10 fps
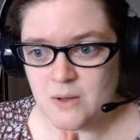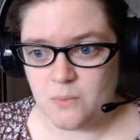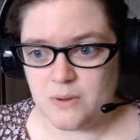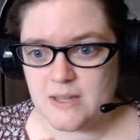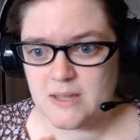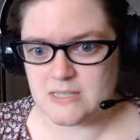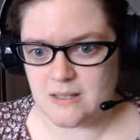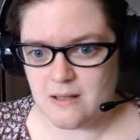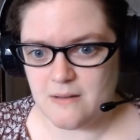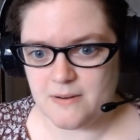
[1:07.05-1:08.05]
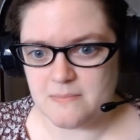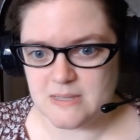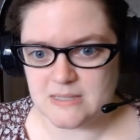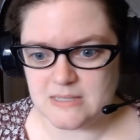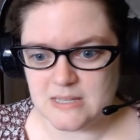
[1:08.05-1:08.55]
What I saw from
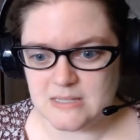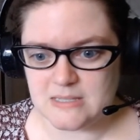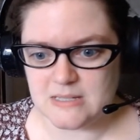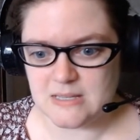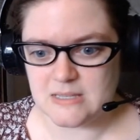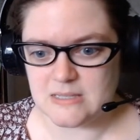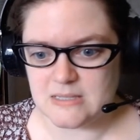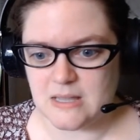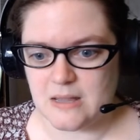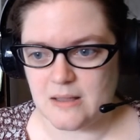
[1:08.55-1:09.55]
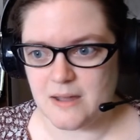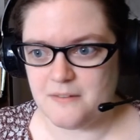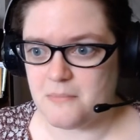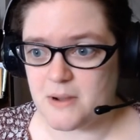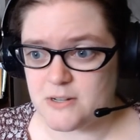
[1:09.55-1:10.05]
this list is a lot of
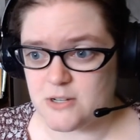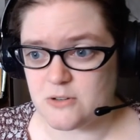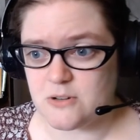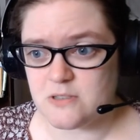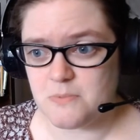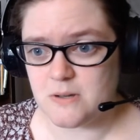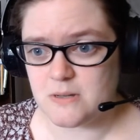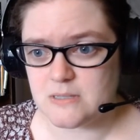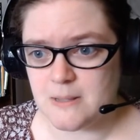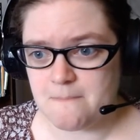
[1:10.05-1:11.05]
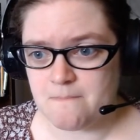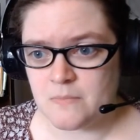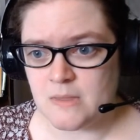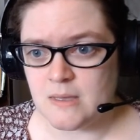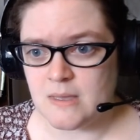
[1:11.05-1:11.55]
them are children's books,
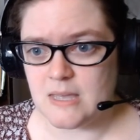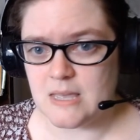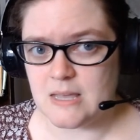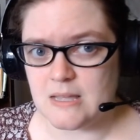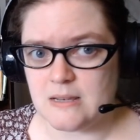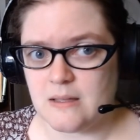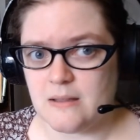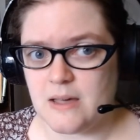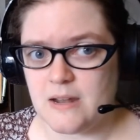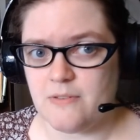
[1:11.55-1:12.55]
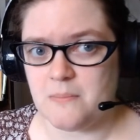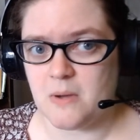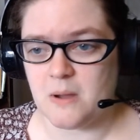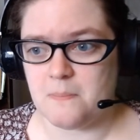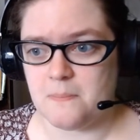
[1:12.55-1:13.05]
and a lot of them are